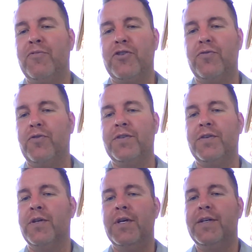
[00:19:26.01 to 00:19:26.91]
I'm sure there's
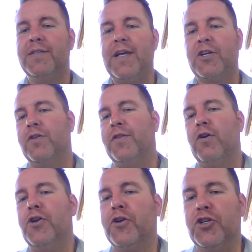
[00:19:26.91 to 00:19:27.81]
a section
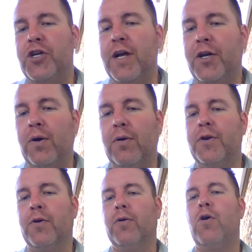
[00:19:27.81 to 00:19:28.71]
there you can check
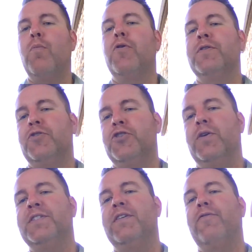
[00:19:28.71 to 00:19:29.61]
your homeowner's
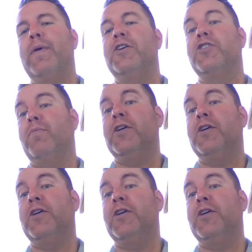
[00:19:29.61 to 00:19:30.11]
insurance information,